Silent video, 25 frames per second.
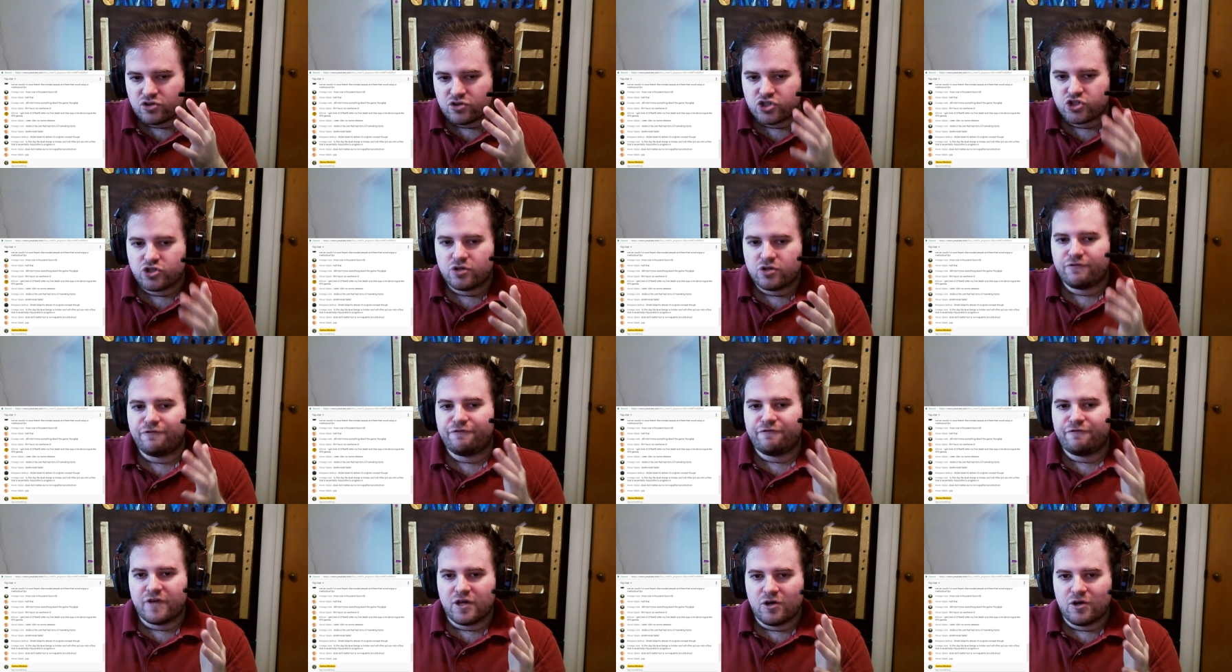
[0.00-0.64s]
should
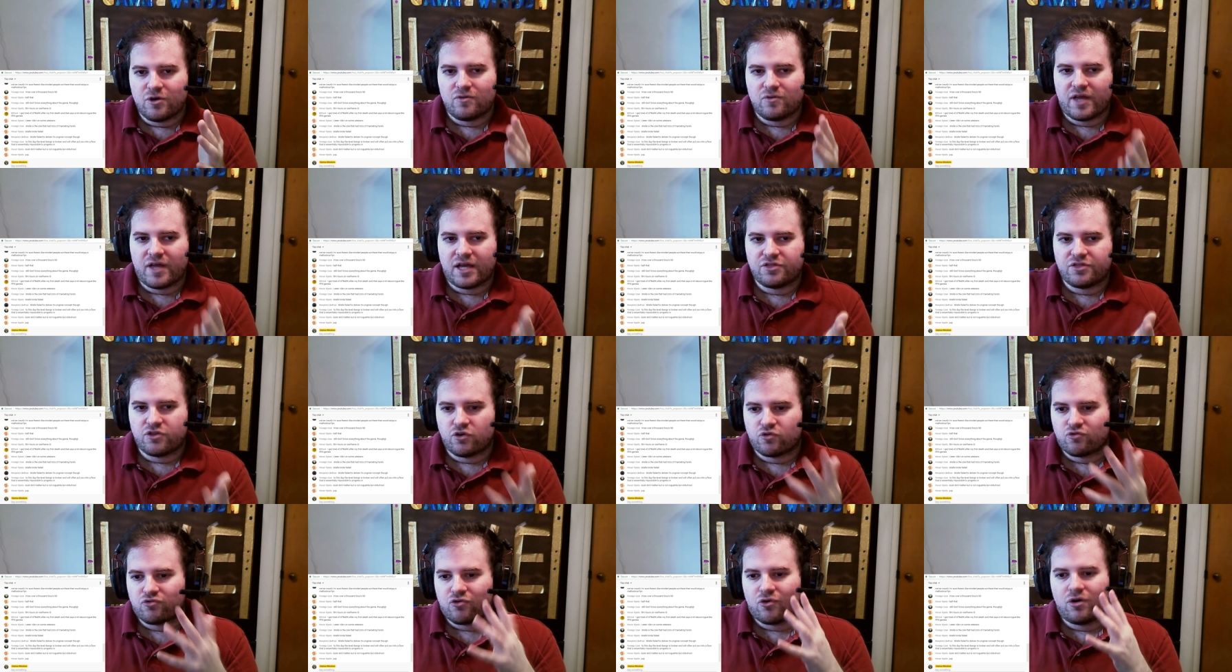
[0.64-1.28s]
feel like
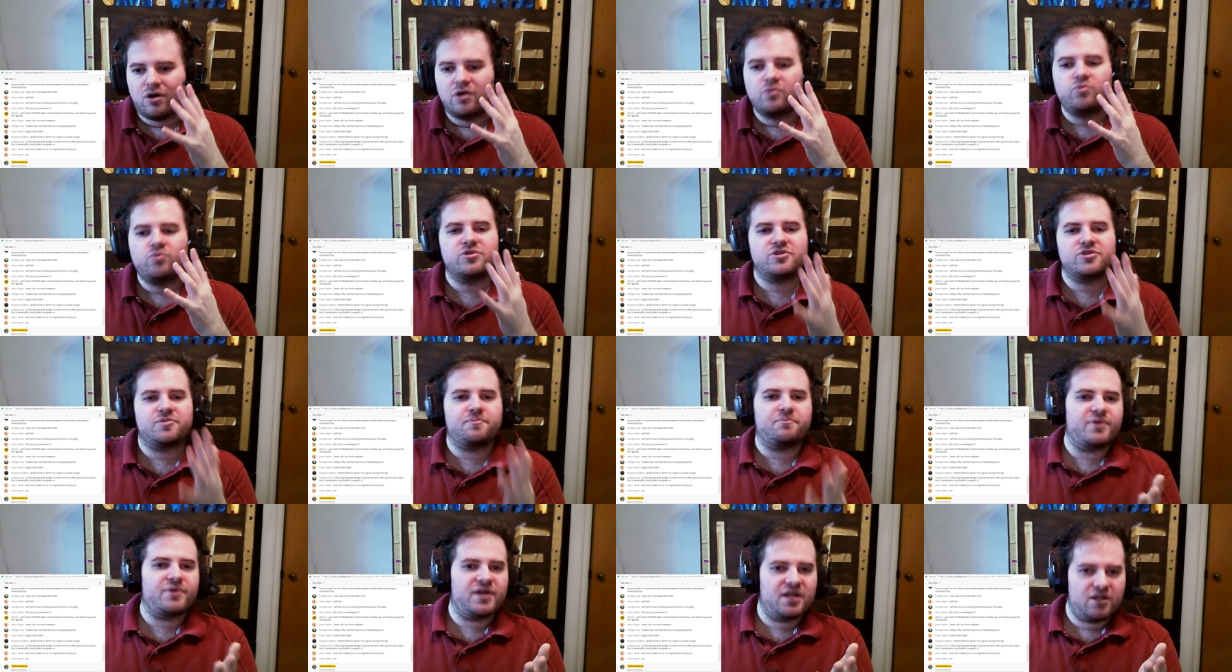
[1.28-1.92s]
the run was
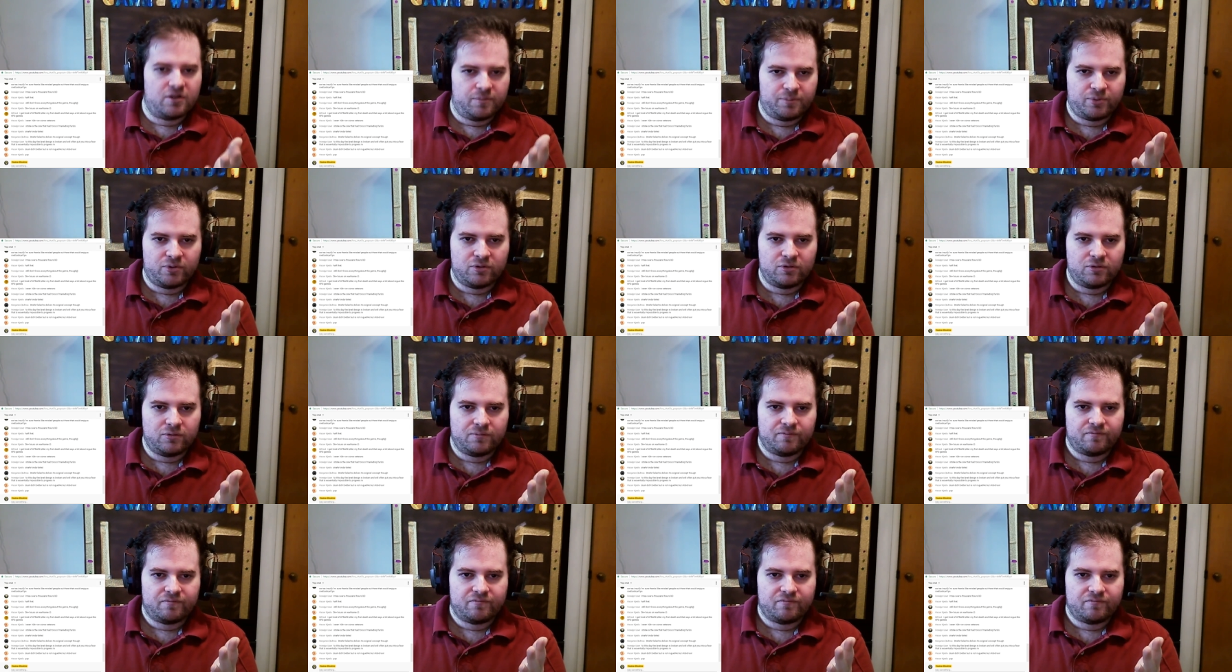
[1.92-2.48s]
beatable,